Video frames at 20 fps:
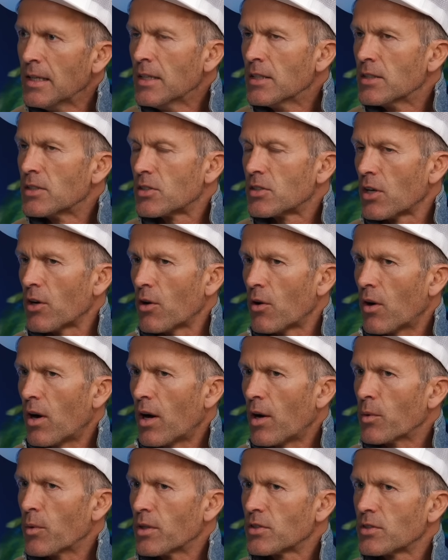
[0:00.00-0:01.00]
So I
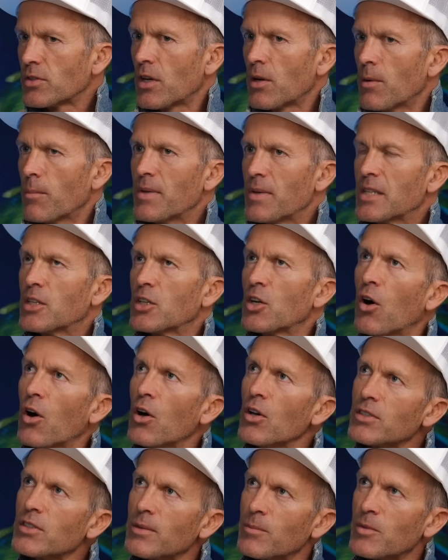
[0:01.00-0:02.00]
would assert
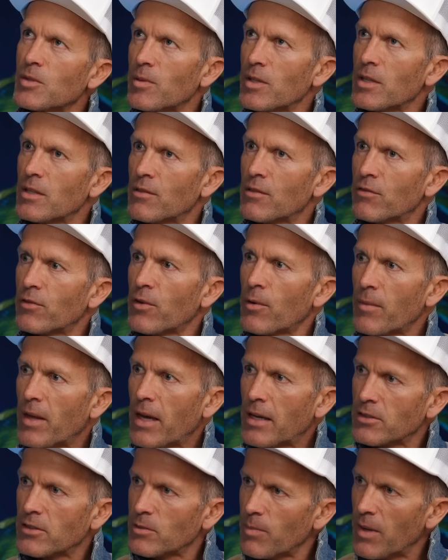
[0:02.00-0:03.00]
because I'm speaking from
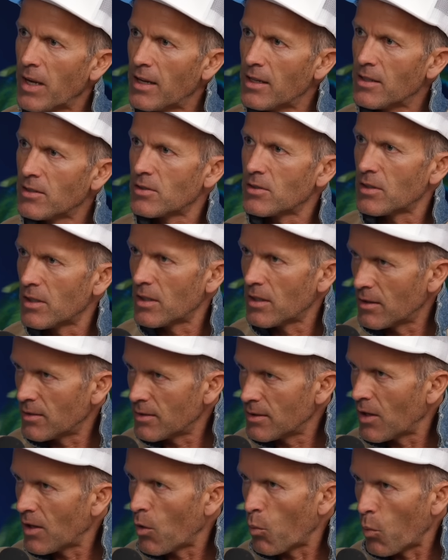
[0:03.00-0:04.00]
that space that it
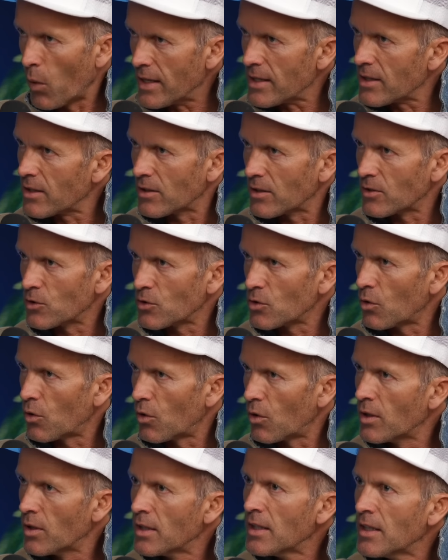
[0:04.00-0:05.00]
awakens or